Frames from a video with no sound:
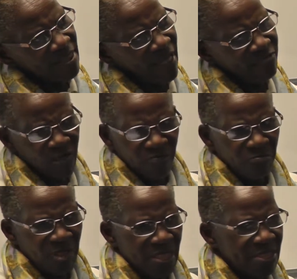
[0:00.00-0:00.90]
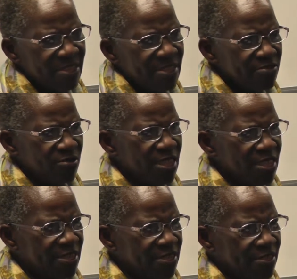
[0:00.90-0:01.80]
they haven't given me anything to
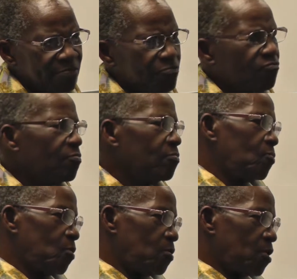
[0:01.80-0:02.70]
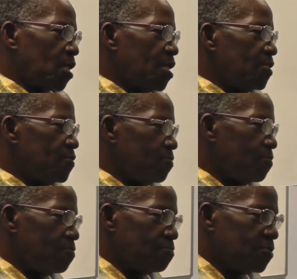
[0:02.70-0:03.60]
eat.
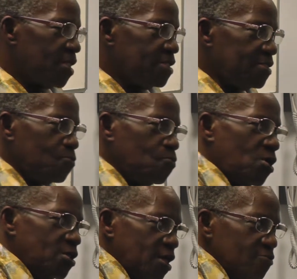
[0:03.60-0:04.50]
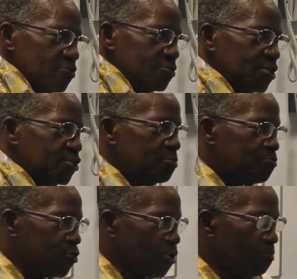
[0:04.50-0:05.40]
So Dennis run out to the chip
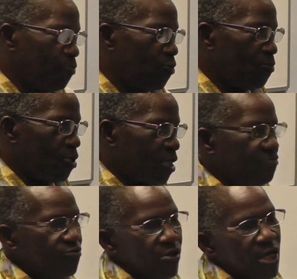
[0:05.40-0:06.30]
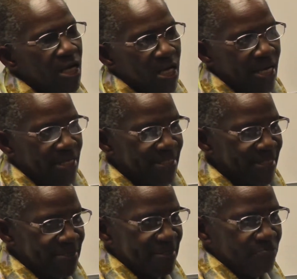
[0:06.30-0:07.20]
shop or whatever and
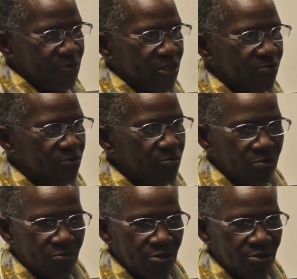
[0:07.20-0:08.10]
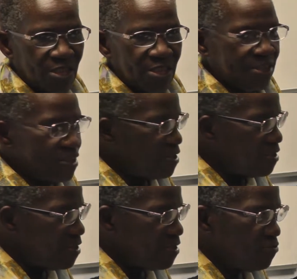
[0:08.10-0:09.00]
get something for Mom to eat,
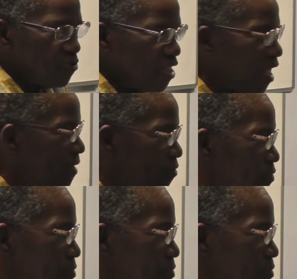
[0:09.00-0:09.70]
or Dad or